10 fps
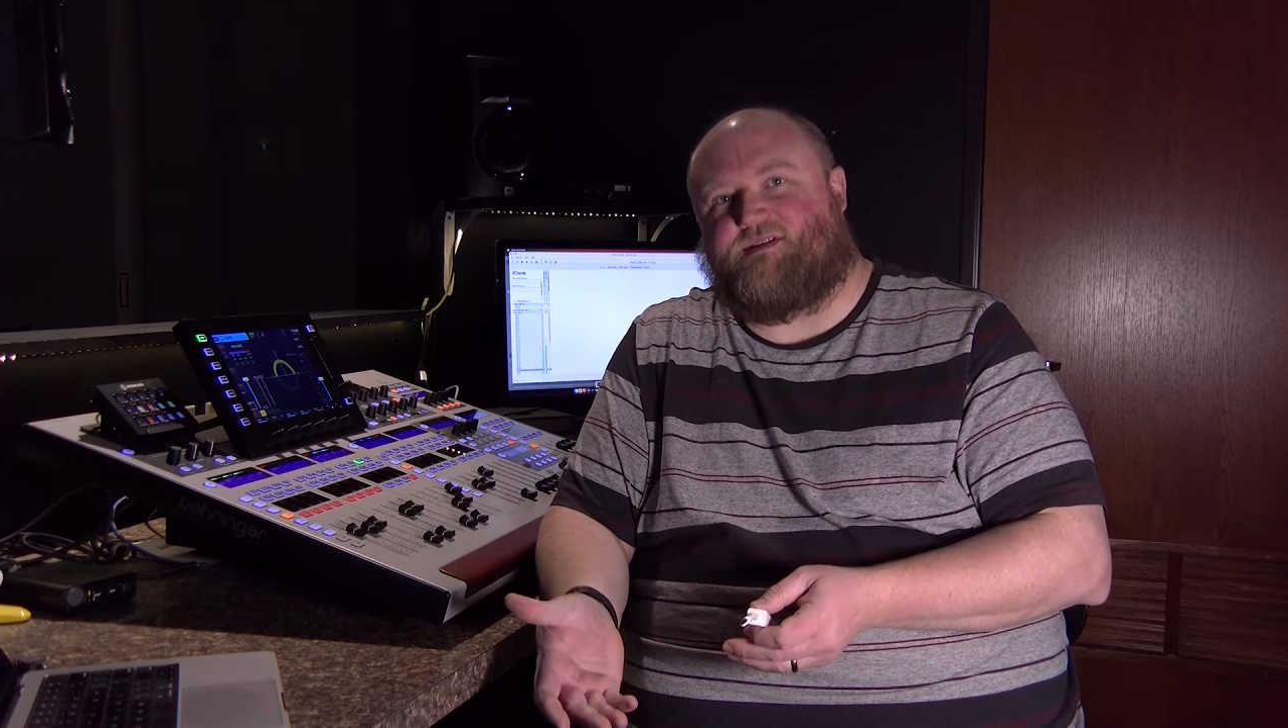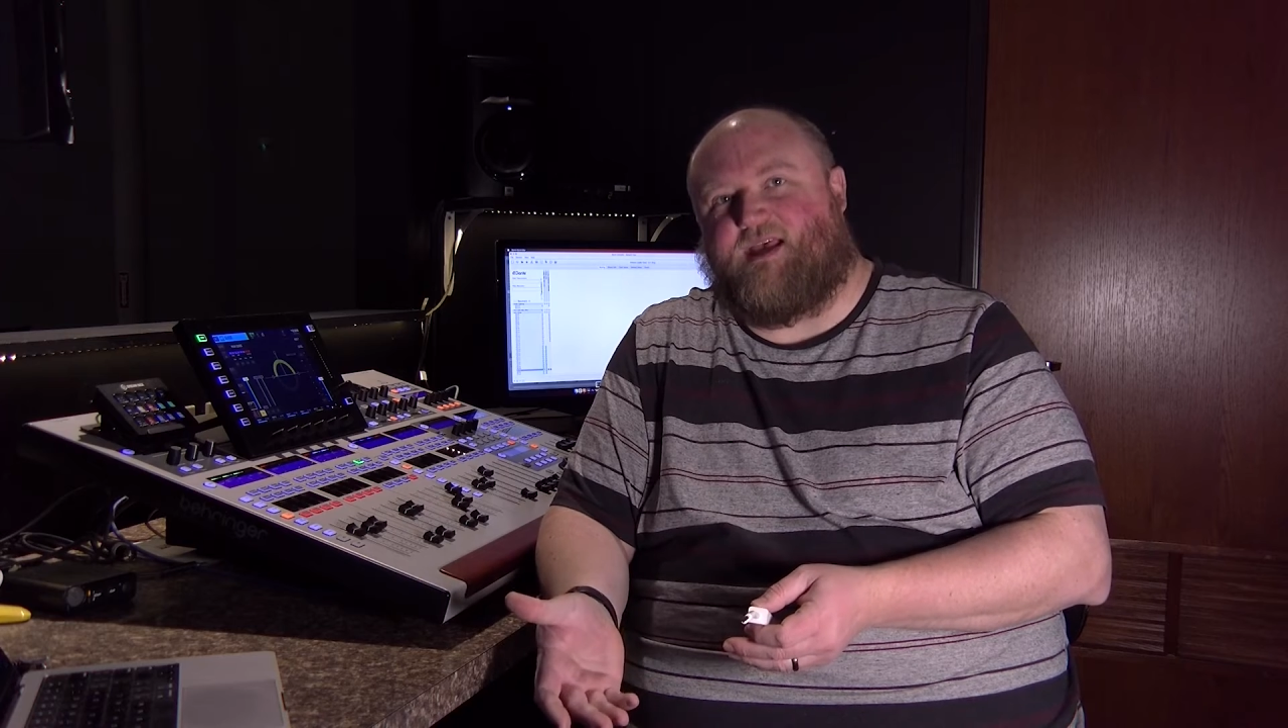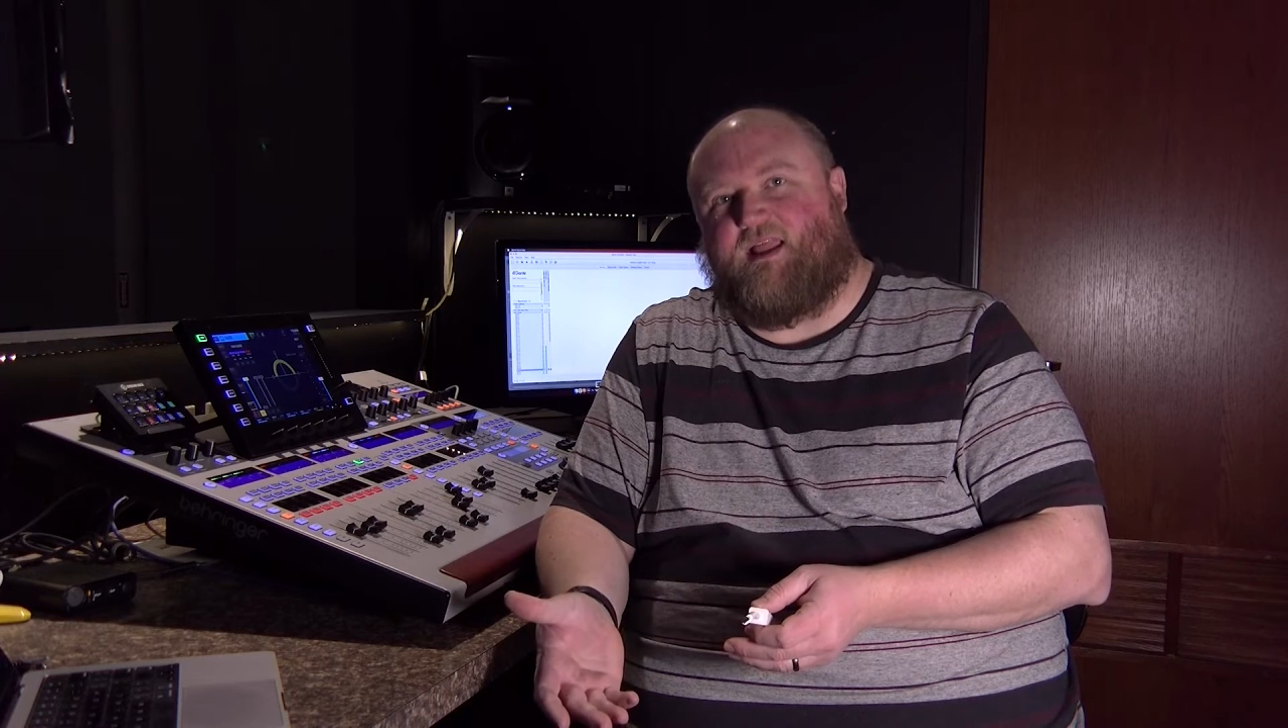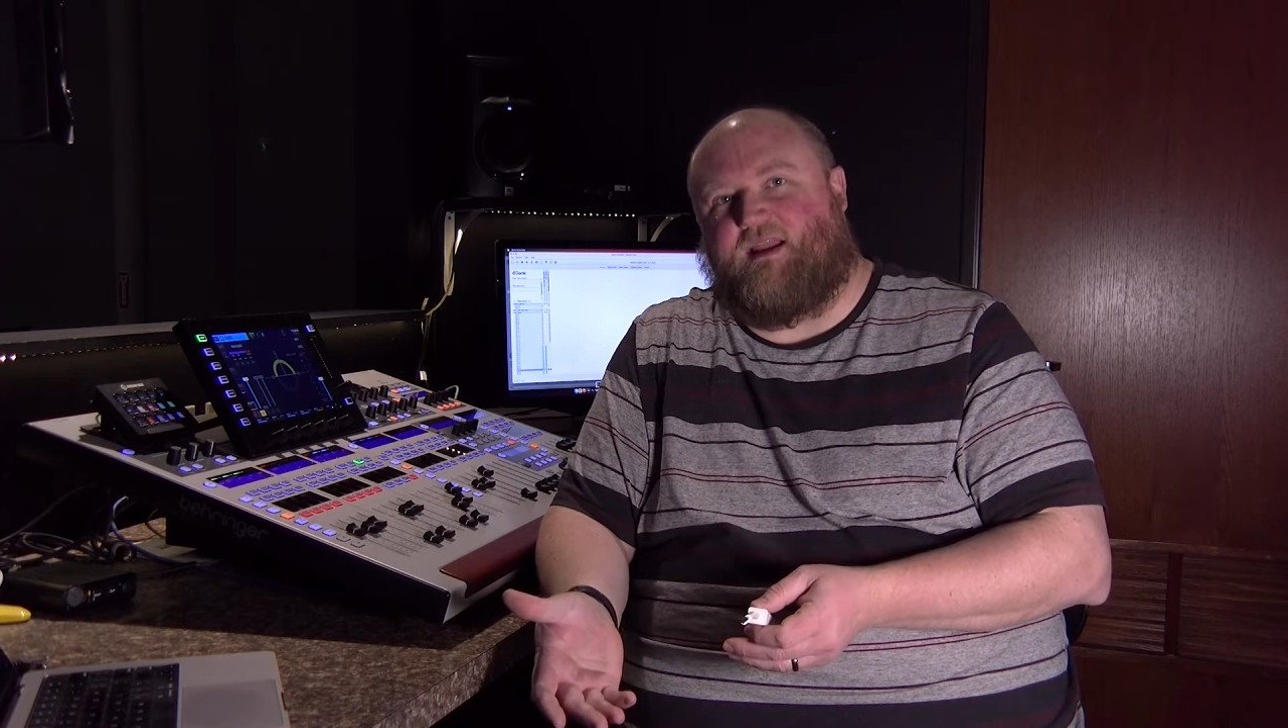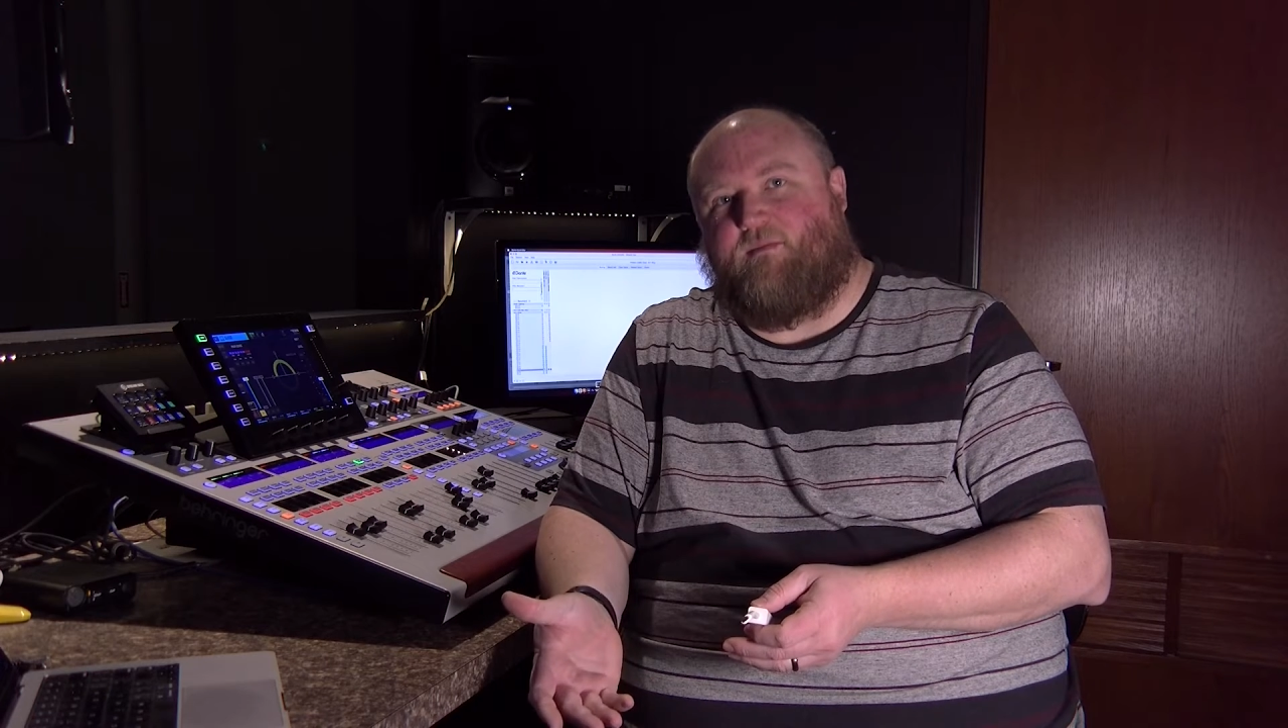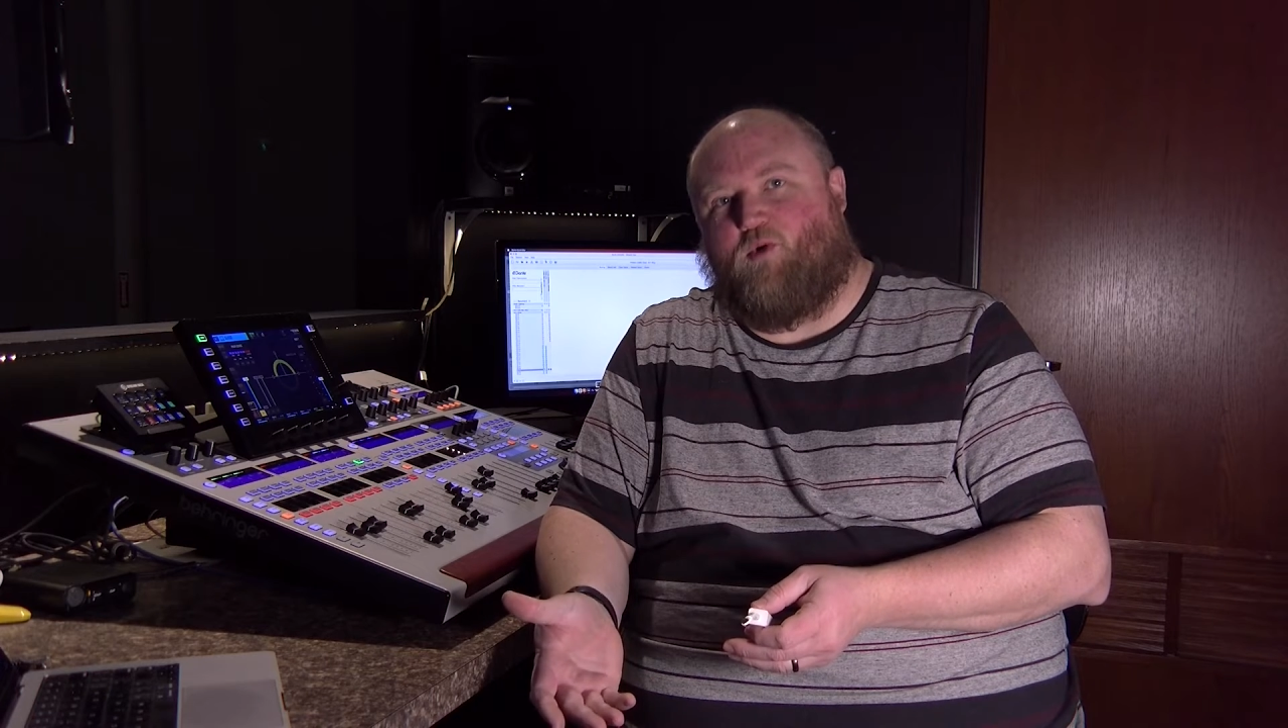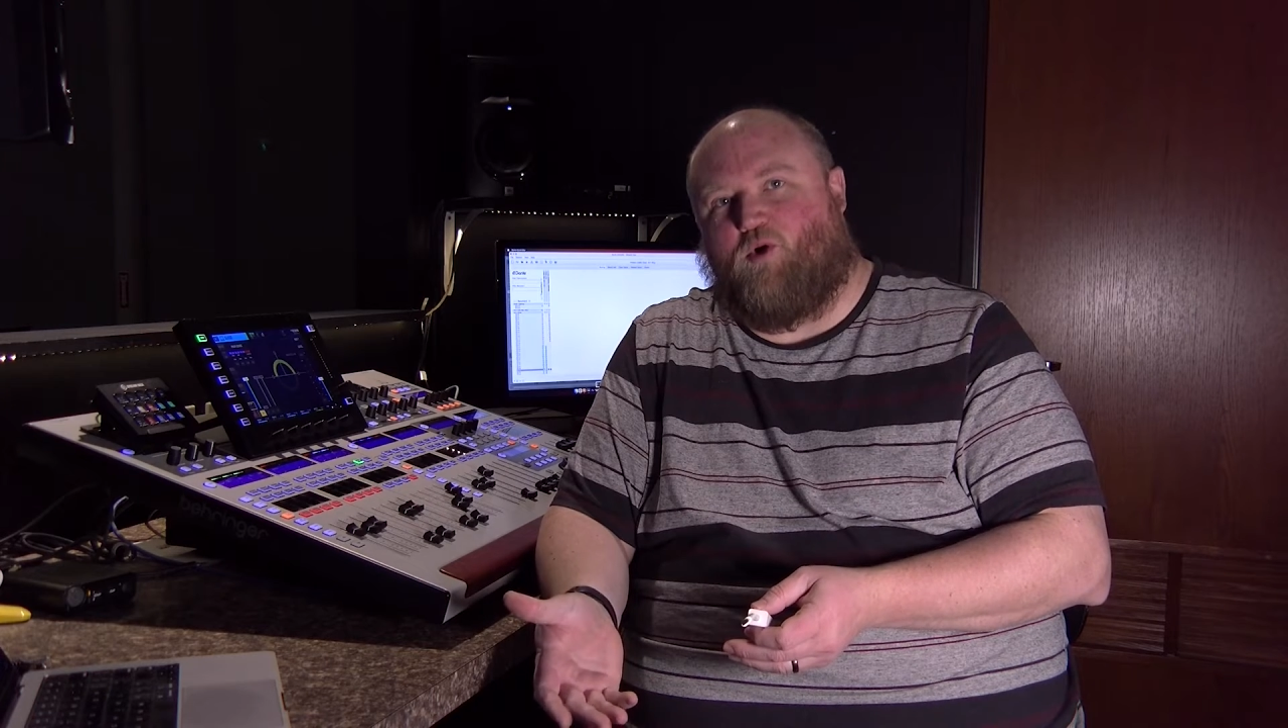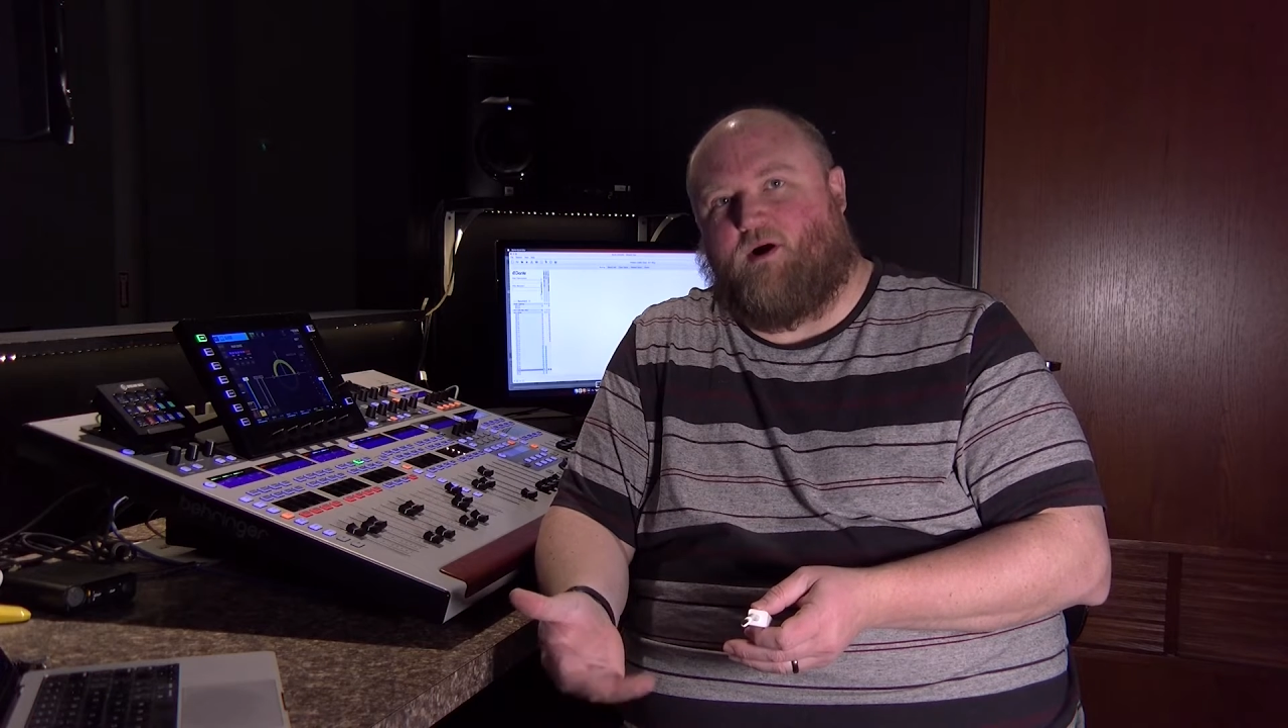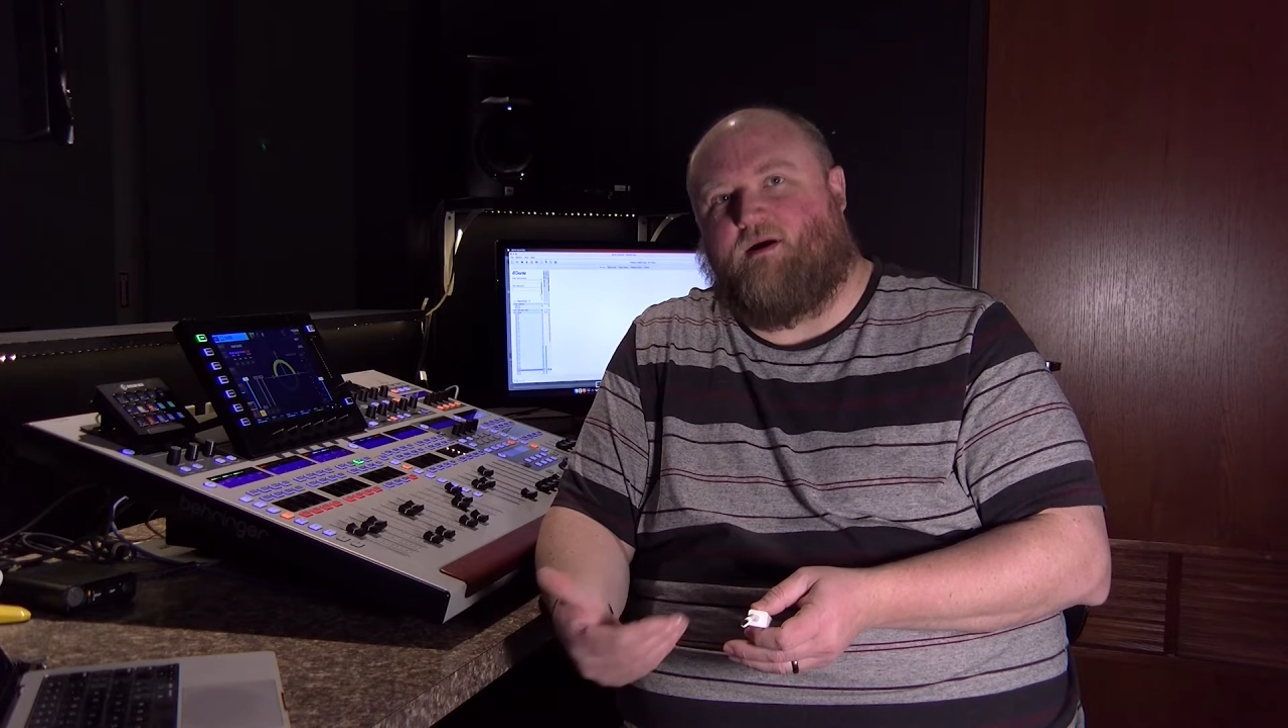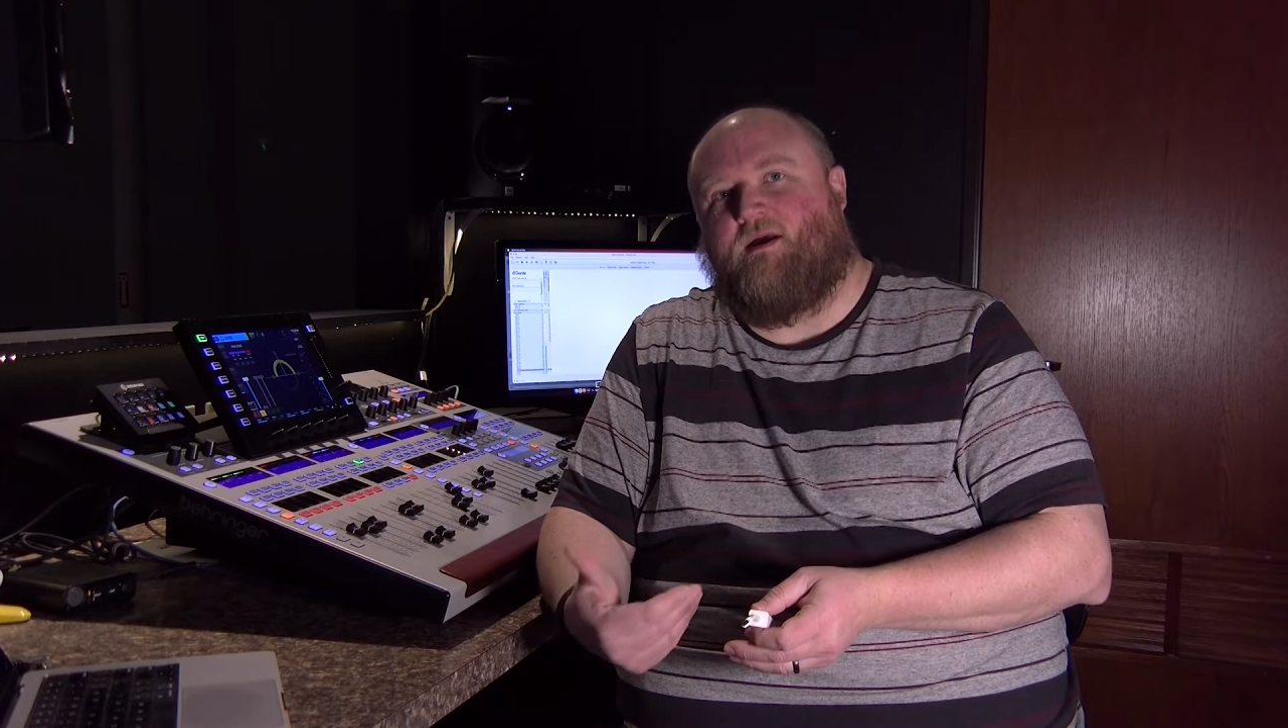sell
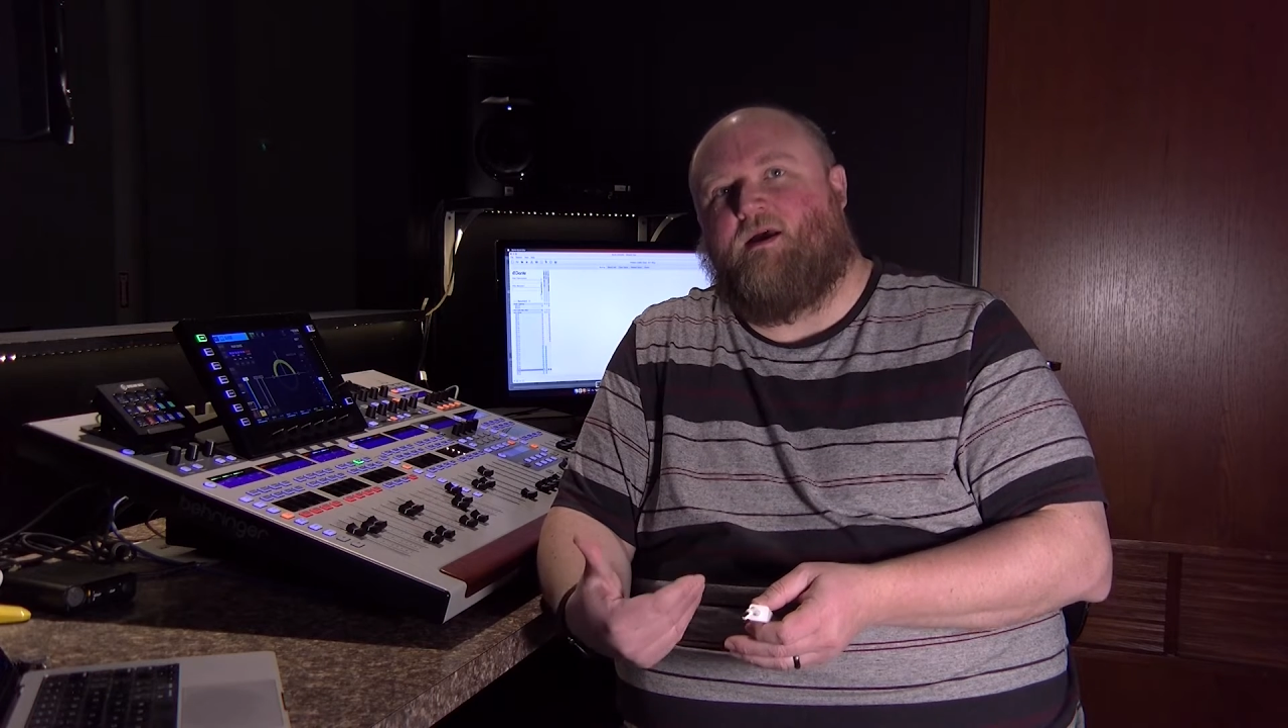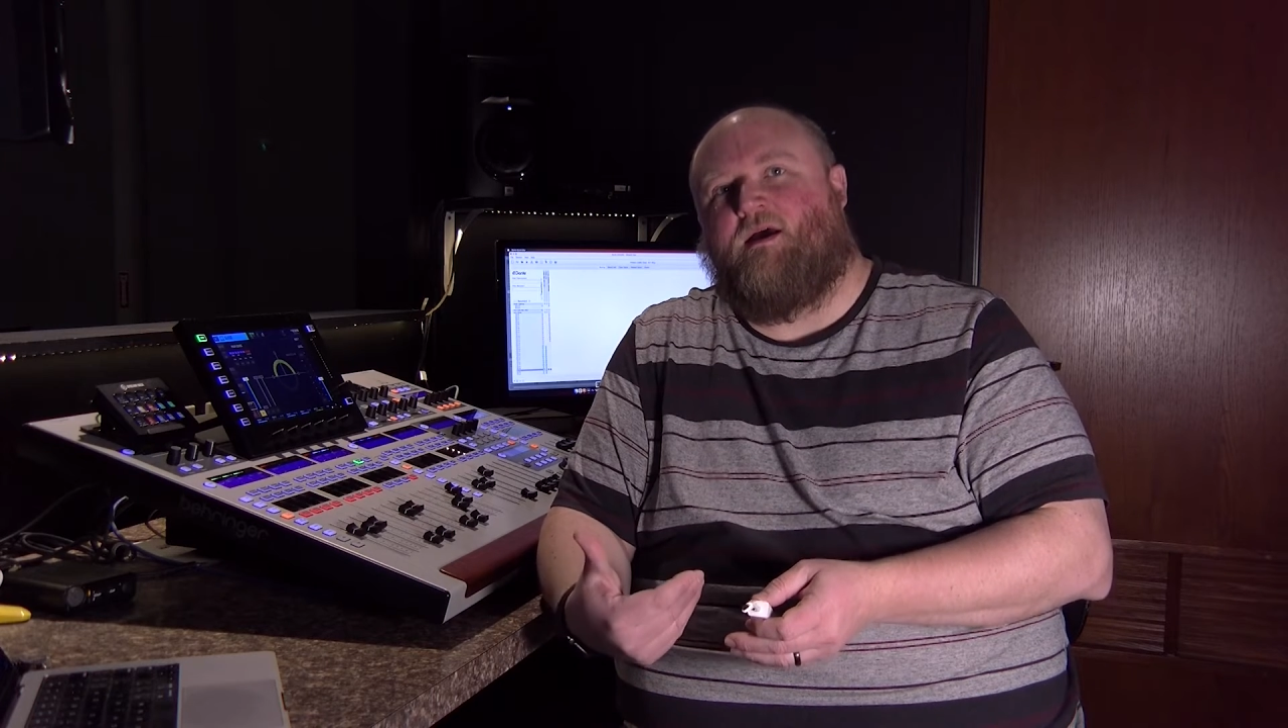anymore,